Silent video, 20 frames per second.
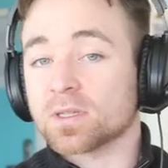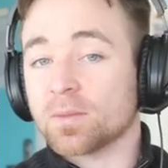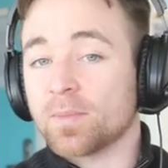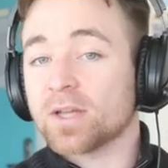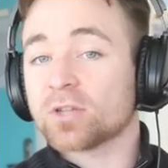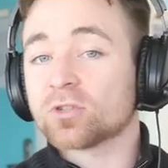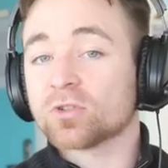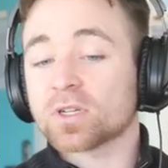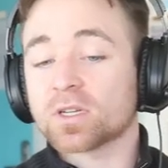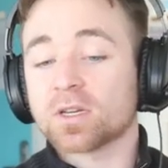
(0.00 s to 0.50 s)

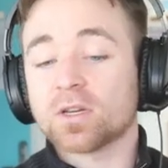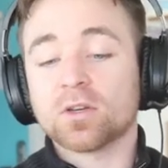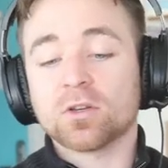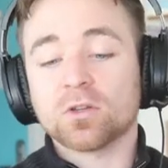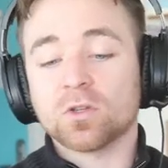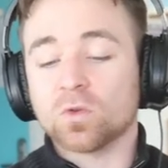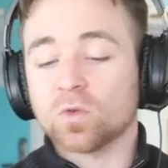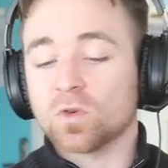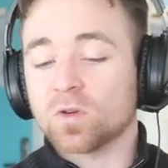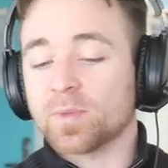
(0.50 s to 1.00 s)
symmetric,
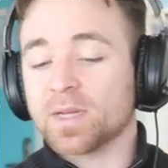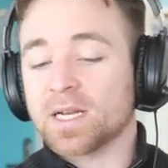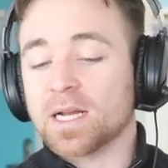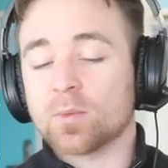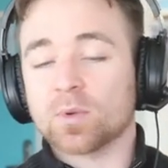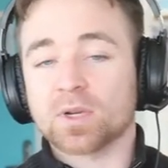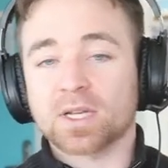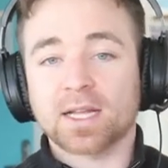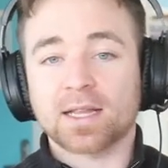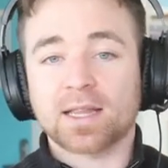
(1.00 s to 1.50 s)
you would have been
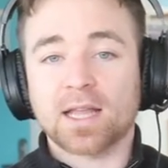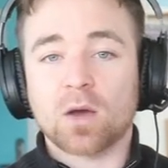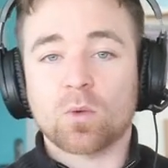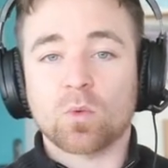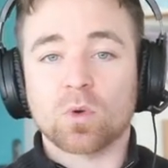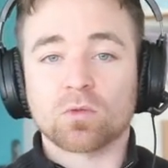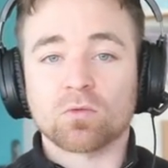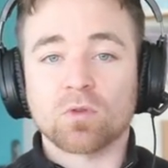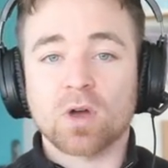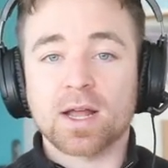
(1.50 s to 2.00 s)
able to get that
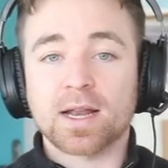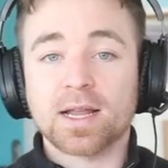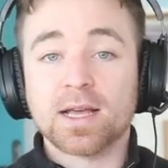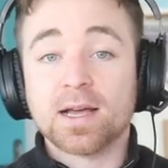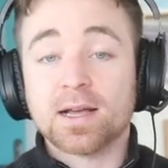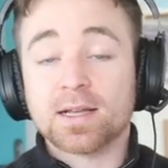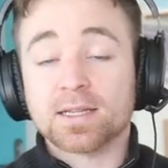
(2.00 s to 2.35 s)
one right.